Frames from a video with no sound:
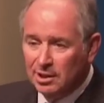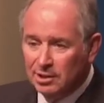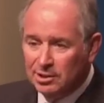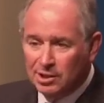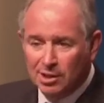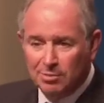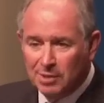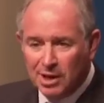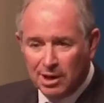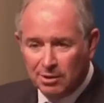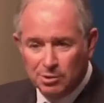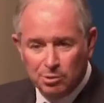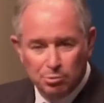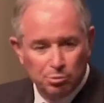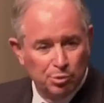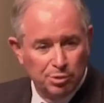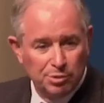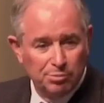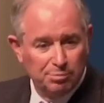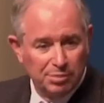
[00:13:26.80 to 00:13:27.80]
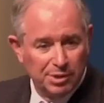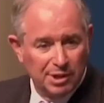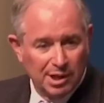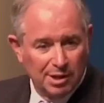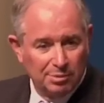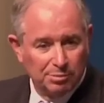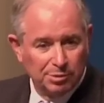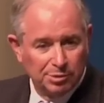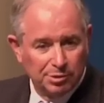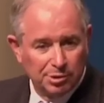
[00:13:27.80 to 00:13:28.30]
somehow you wouldn't
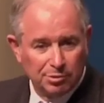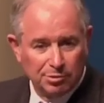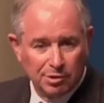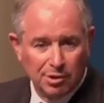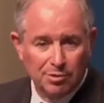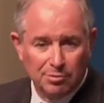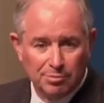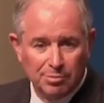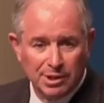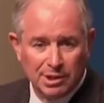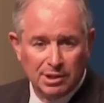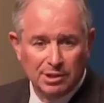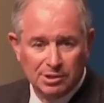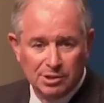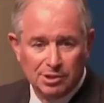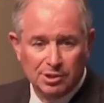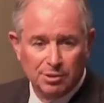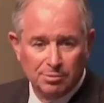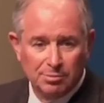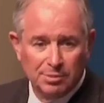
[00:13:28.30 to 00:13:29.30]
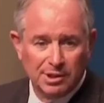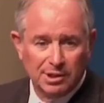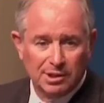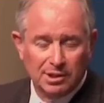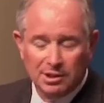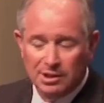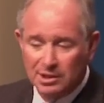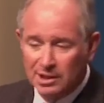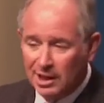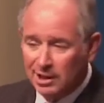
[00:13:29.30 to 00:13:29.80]
be able to grow because nobody
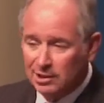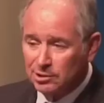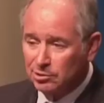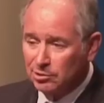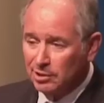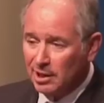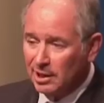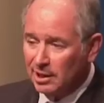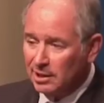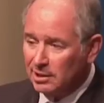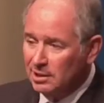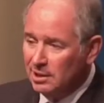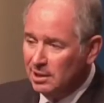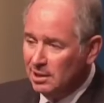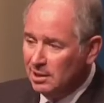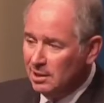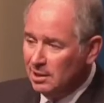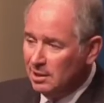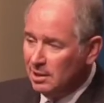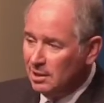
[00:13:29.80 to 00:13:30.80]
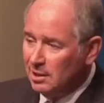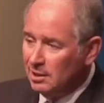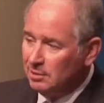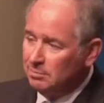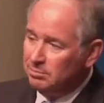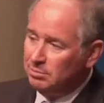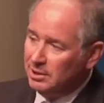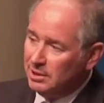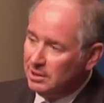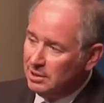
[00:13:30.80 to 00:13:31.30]
could get credit.
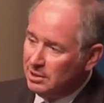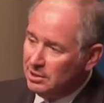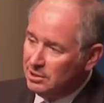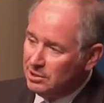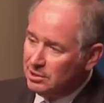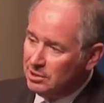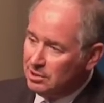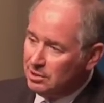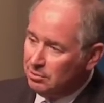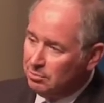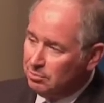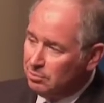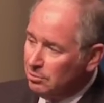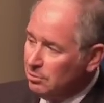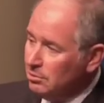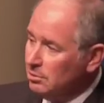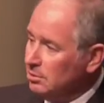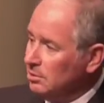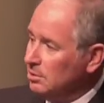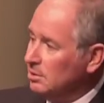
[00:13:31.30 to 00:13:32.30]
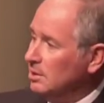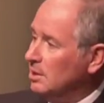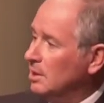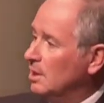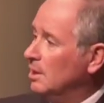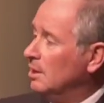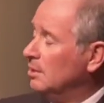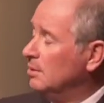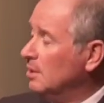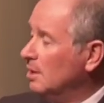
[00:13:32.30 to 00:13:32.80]
Uh, because the rule
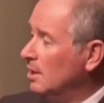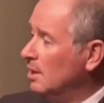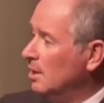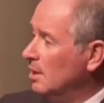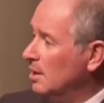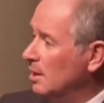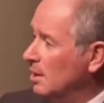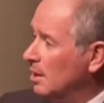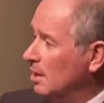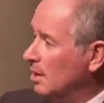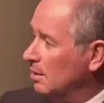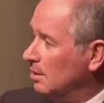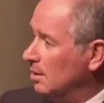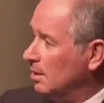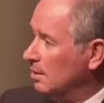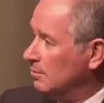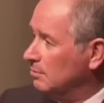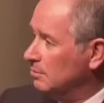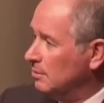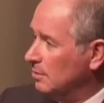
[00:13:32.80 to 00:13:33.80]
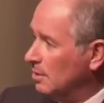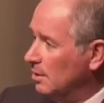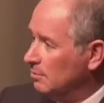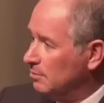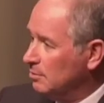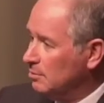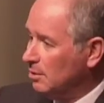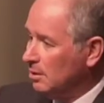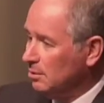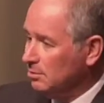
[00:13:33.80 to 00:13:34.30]
uh, uh, of,
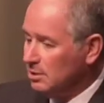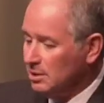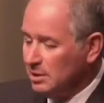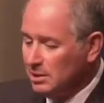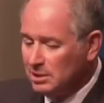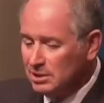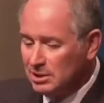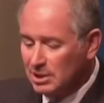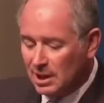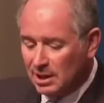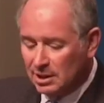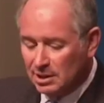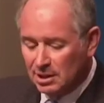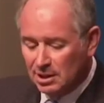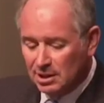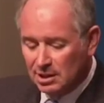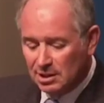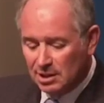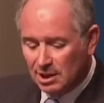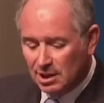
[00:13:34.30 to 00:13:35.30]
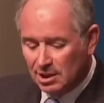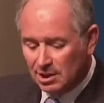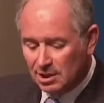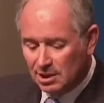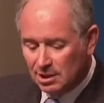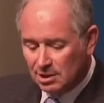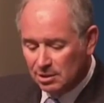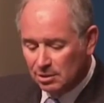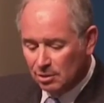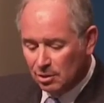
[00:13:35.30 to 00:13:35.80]
of, growth is that, that
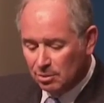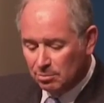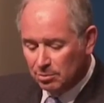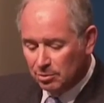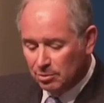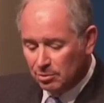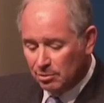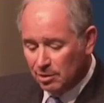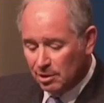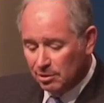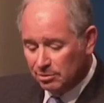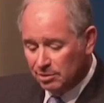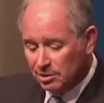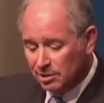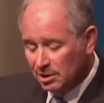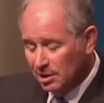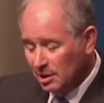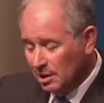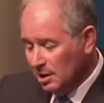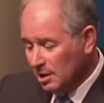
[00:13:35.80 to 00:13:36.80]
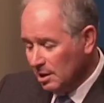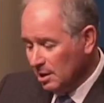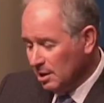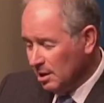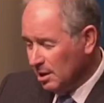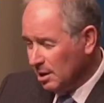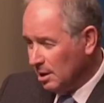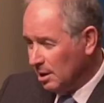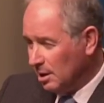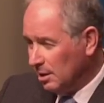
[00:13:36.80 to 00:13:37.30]
global growth
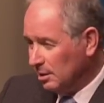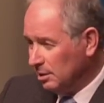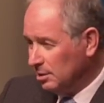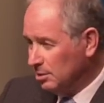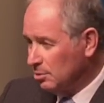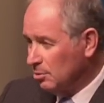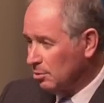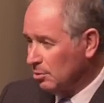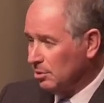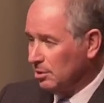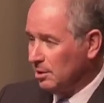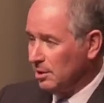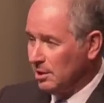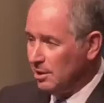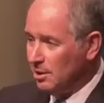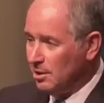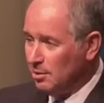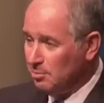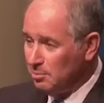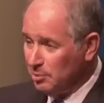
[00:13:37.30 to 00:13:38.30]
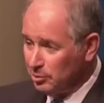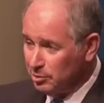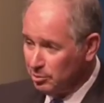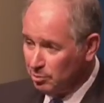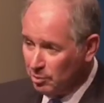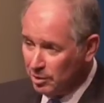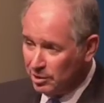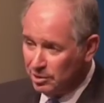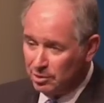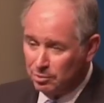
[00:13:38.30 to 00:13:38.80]
uh, is correlated
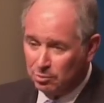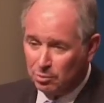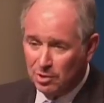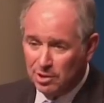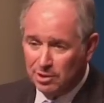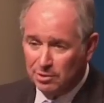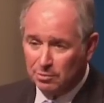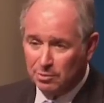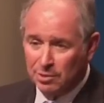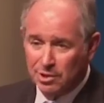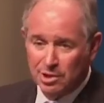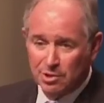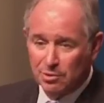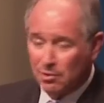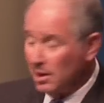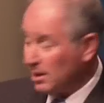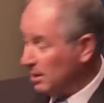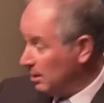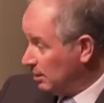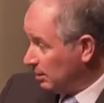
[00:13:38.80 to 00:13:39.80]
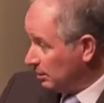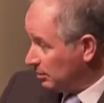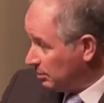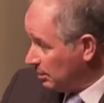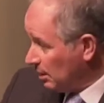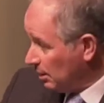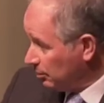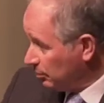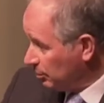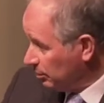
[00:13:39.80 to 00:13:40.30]
almost one-to-one -one with credit
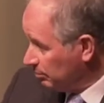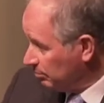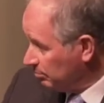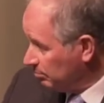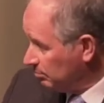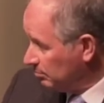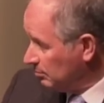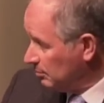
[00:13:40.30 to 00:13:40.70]
extension.